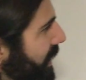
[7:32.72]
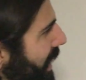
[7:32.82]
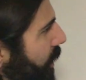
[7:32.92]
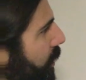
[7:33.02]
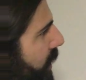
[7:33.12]

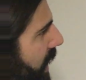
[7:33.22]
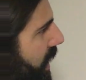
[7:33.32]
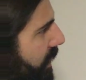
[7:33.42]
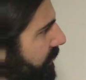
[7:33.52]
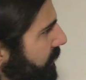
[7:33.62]
Now, when we
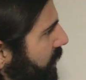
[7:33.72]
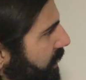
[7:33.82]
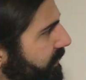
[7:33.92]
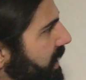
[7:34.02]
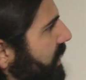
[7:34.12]
have
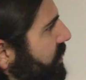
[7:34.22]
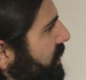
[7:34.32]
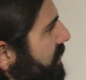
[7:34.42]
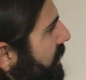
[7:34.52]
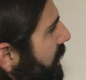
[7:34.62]
nerve
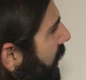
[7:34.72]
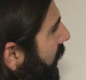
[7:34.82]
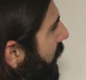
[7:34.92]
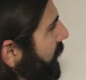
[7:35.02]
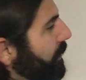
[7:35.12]
tension
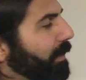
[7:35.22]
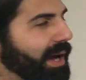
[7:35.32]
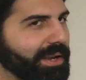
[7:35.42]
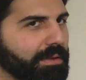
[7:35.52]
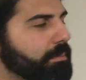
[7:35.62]
and
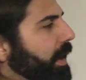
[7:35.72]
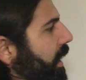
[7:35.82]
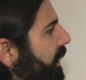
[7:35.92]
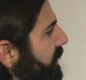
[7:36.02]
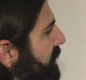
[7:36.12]
body
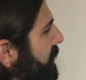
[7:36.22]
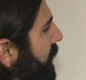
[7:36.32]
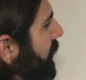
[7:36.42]
imbalance,